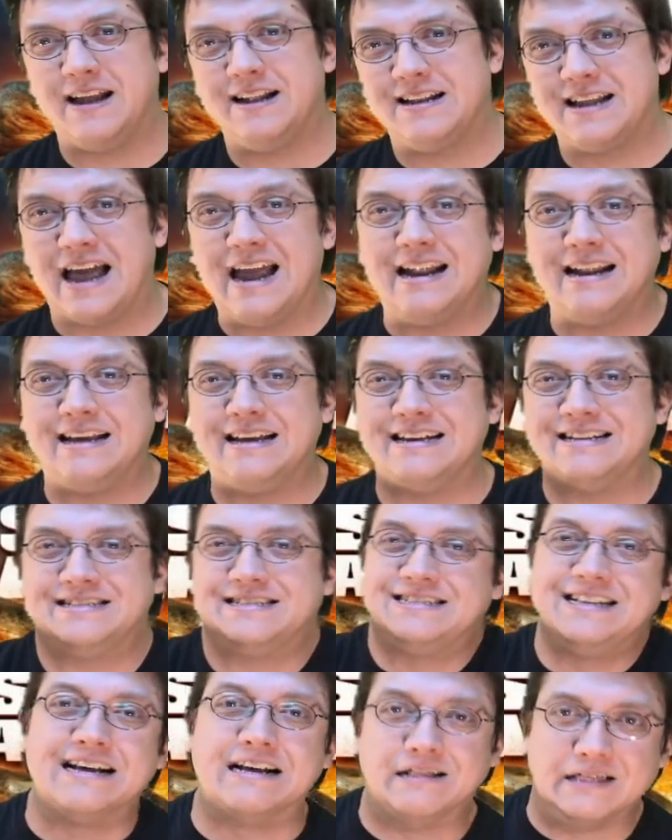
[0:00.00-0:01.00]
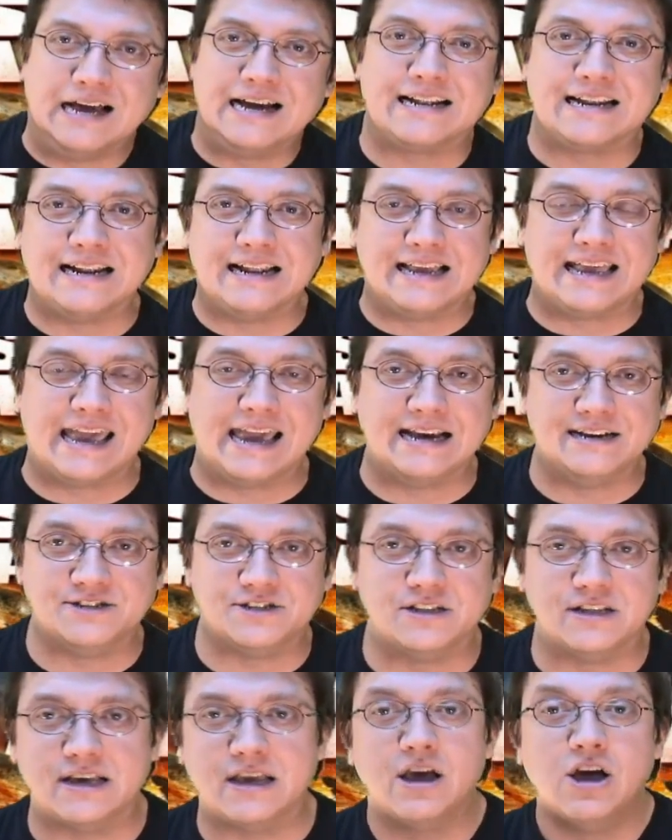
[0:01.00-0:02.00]
head kind of gets neglected
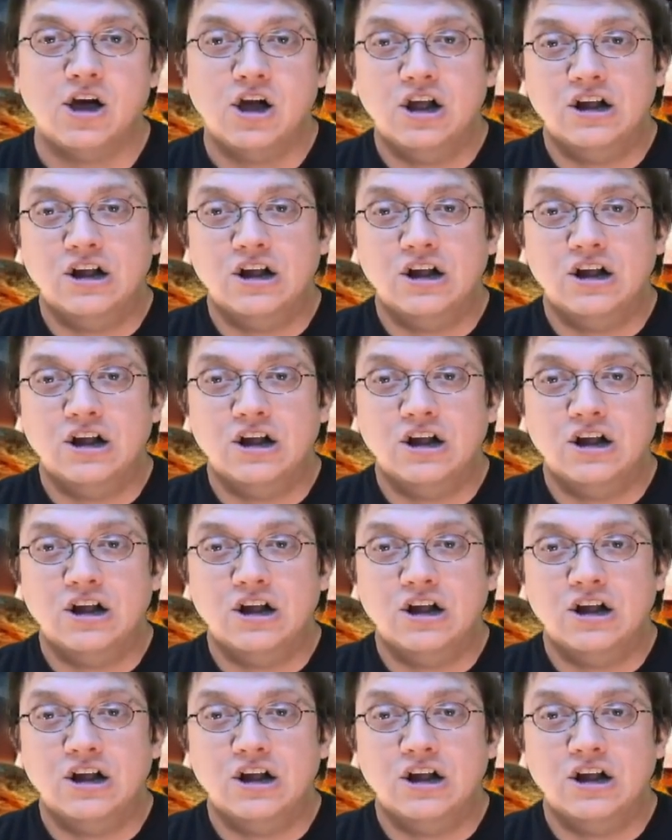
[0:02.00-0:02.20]
occasionally.